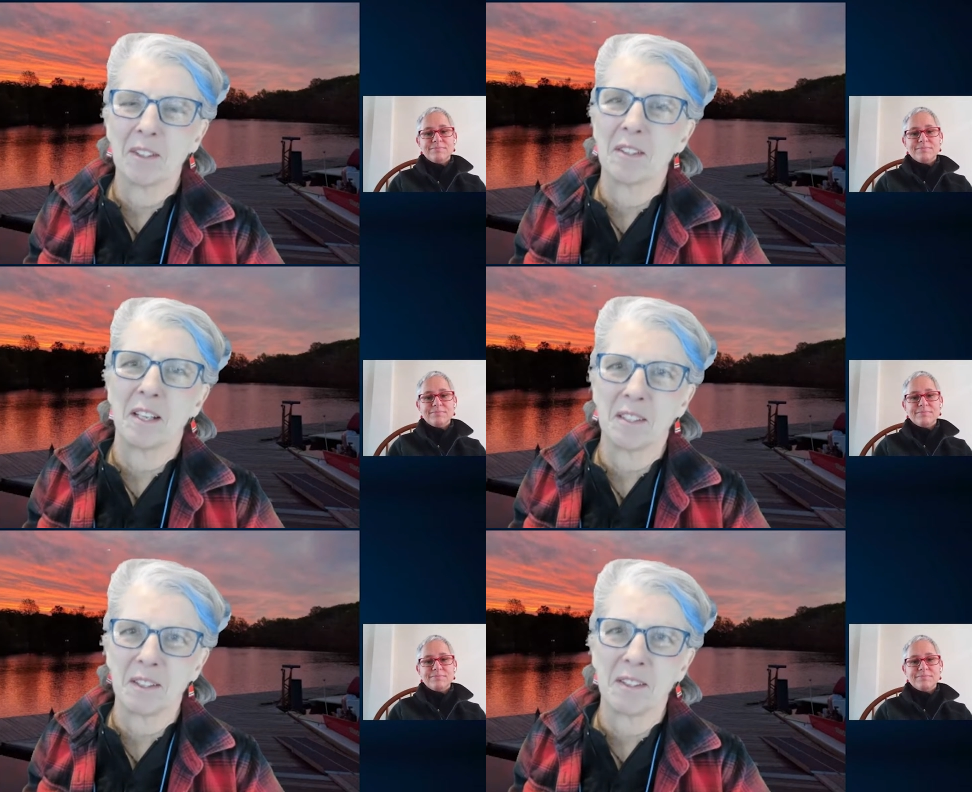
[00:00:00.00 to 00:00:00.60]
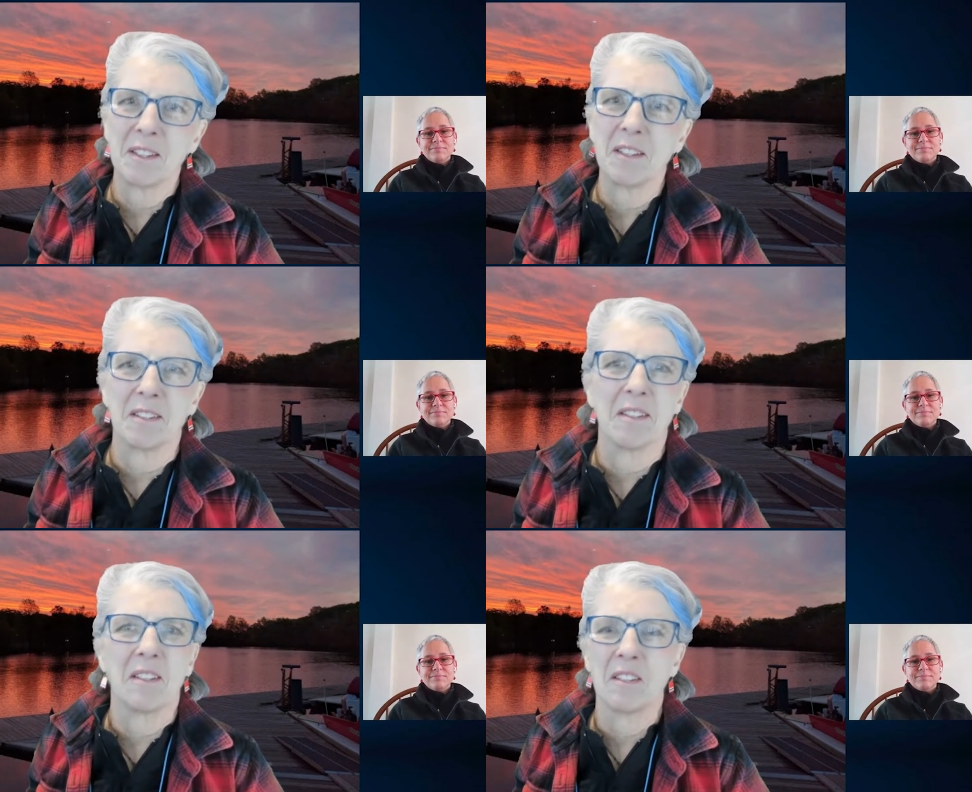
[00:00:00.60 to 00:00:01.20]
Speaker 1: as a, as a
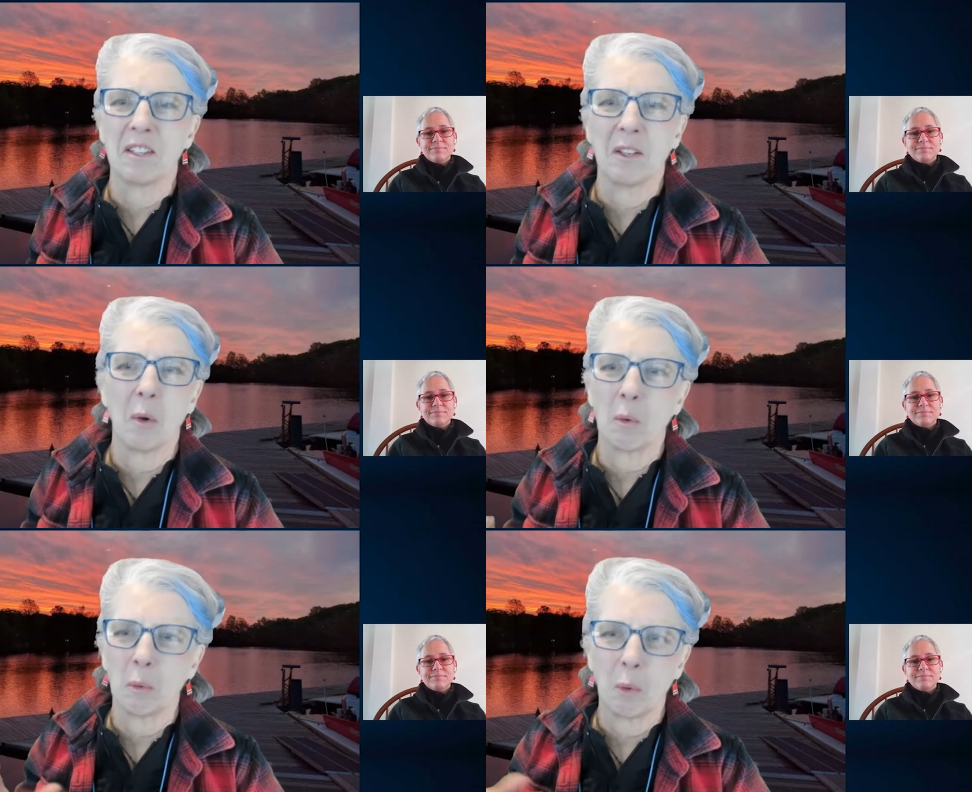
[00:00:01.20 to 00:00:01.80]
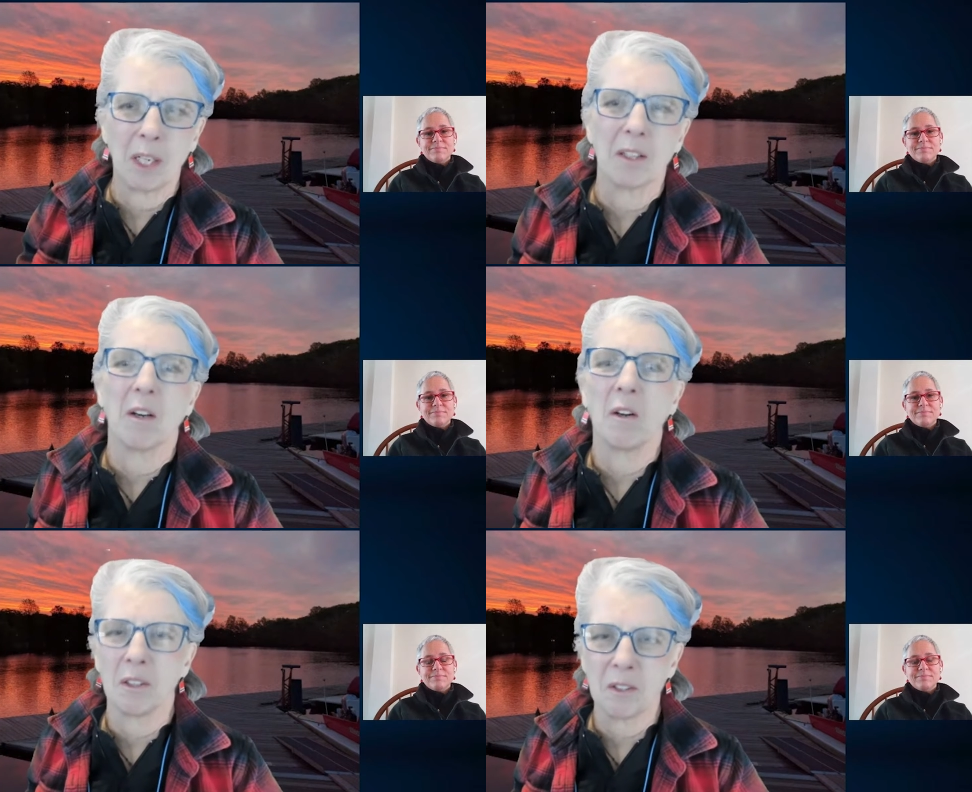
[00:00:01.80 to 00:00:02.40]
citizen, you know, what
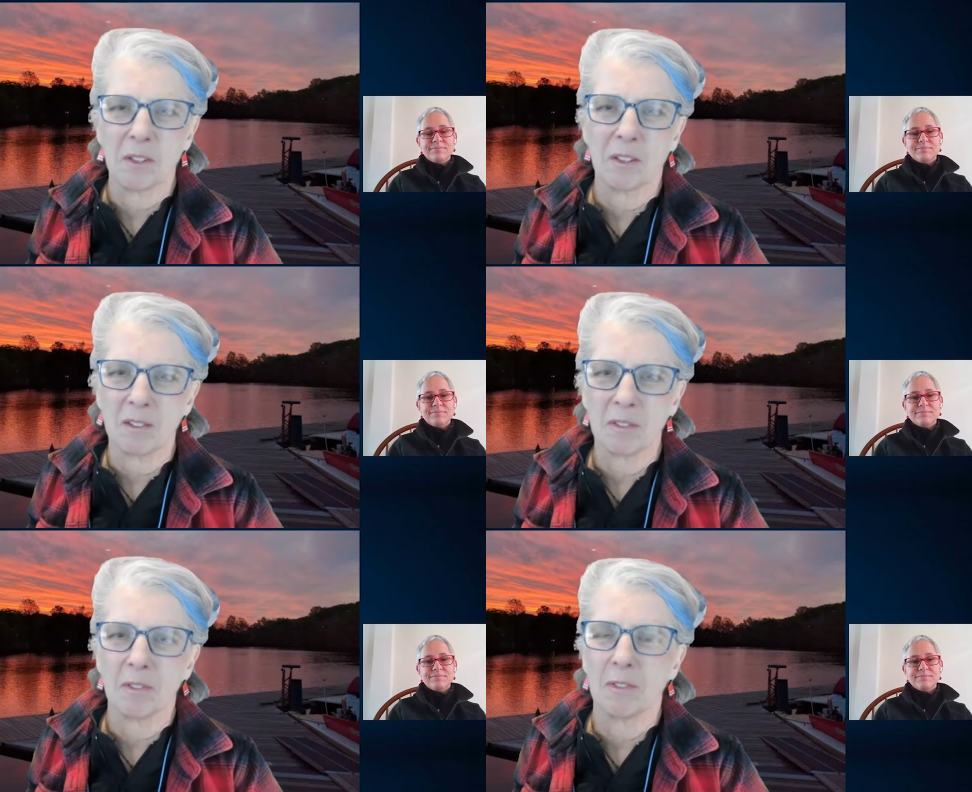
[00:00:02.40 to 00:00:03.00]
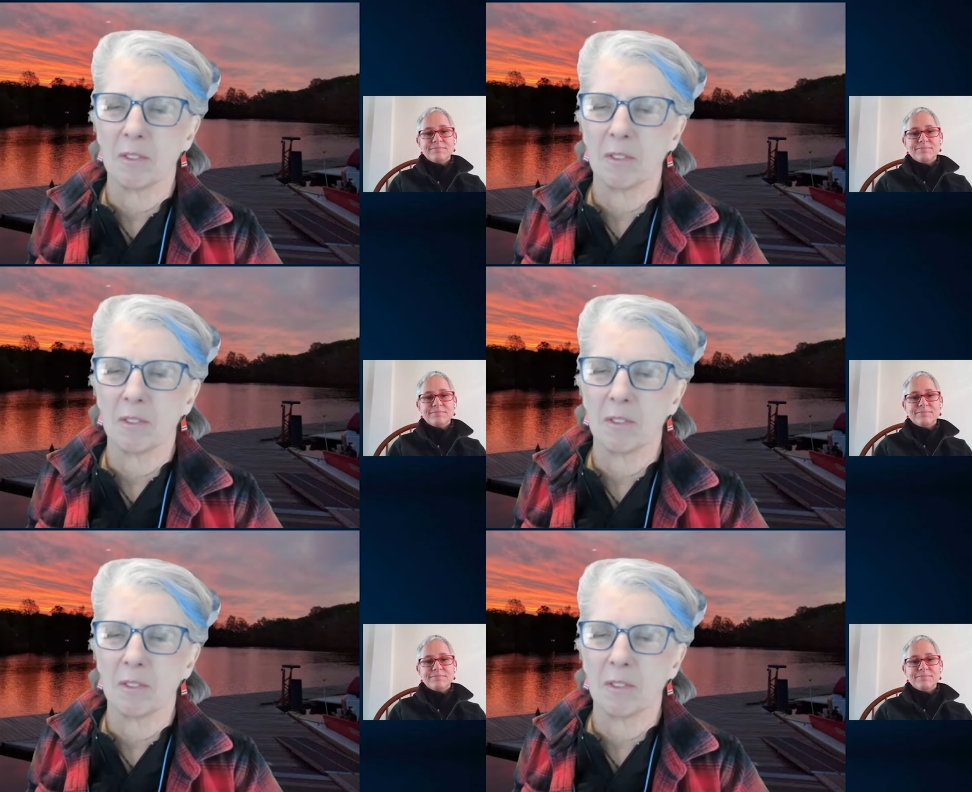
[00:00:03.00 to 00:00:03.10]
all this stuff,